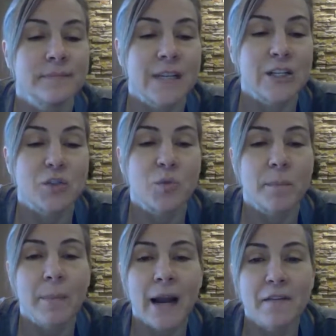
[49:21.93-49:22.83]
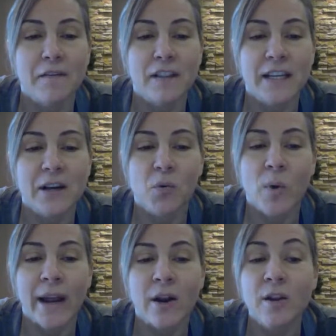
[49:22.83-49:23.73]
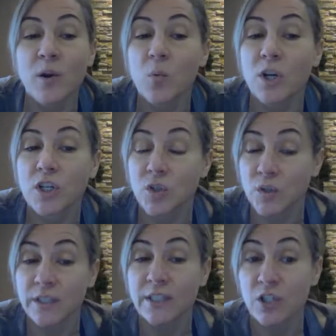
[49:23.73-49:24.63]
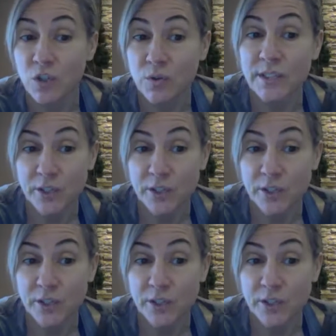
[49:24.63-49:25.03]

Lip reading: So we're mindfully aware that we're choosing to do this